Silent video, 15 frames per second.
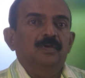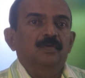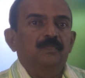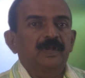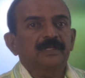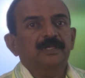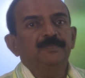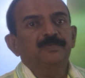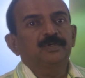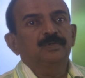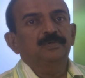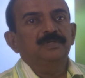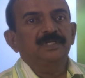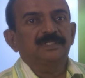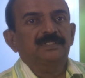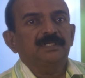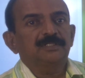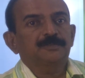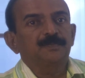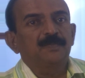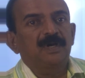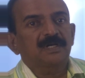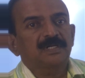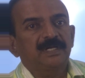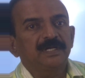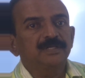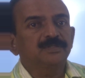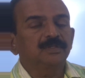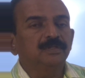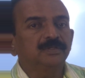Welcome to Niche Smart
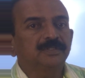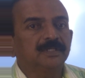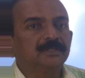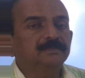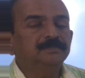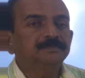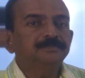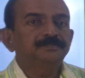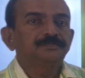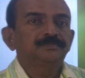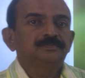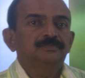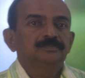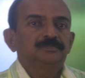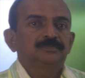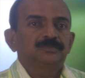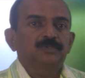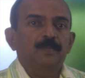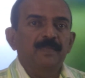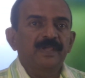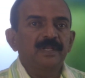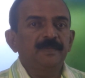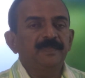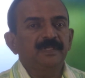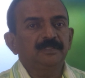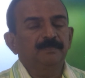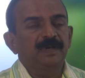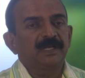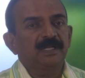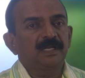Learning Solution. So my name is
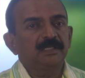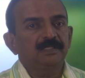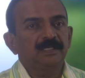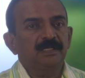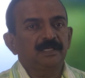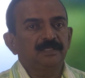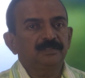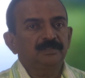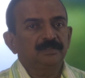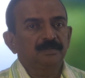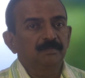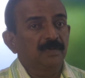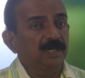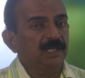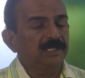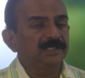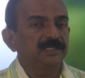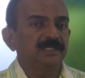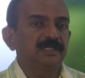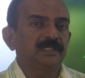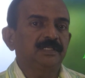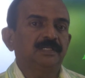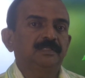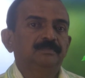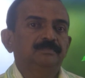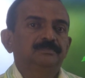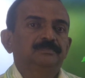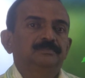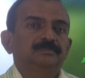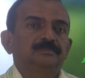Banala Jaya Raj, biology teacher,
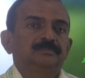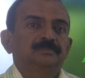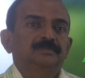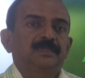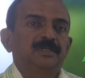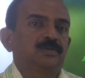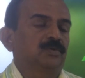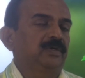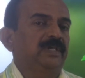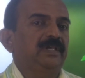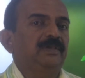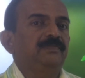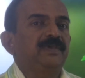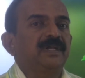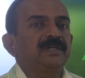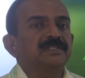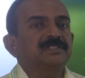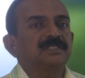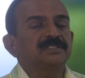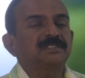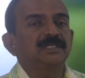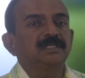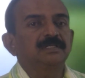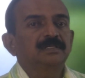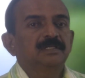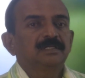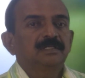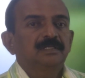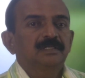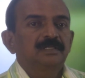and today we are discussing
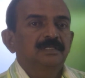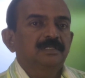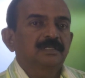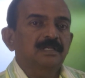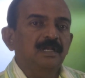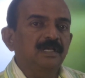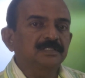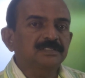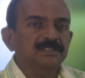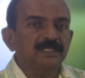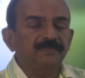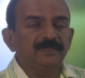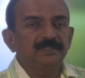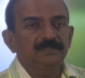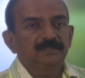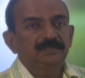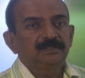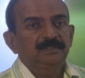class 7